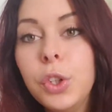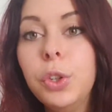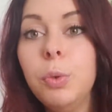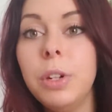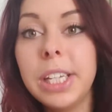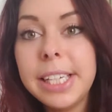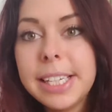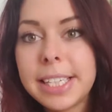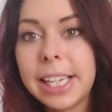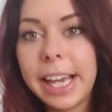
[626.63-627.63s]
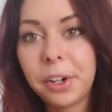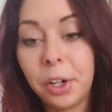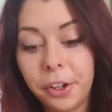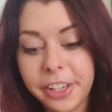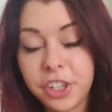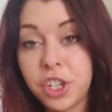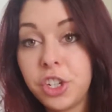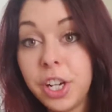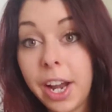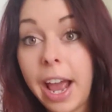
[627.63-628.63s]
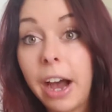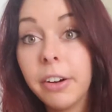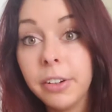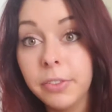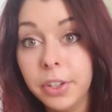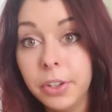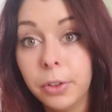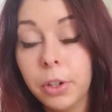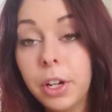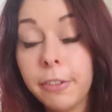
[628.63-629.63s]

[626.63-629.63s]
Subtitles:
You need to get all this shit out of you